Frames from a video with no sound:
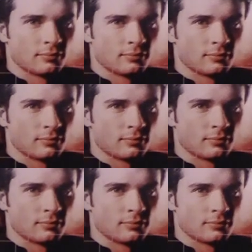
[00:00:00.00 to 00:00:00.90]

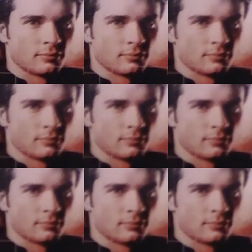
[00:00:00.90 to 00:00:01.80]

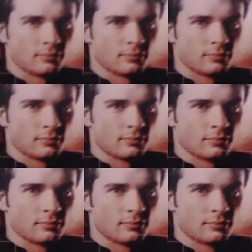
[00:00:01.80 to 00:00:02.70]

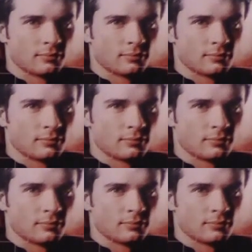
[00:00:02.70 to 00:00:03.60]

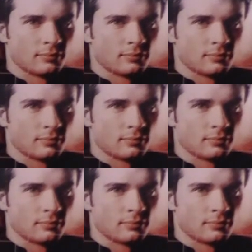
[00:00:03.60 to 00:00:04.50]

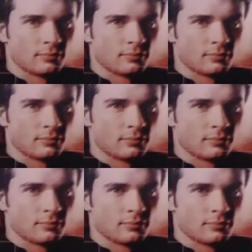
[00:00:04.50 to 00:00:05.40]

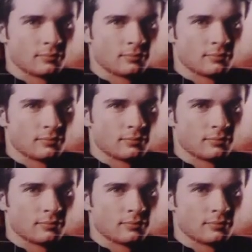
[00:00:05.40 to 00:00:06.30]

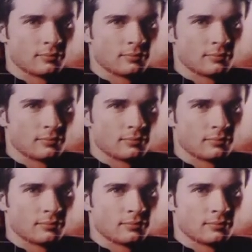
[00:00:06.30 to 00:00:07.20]
This person isn't speaking.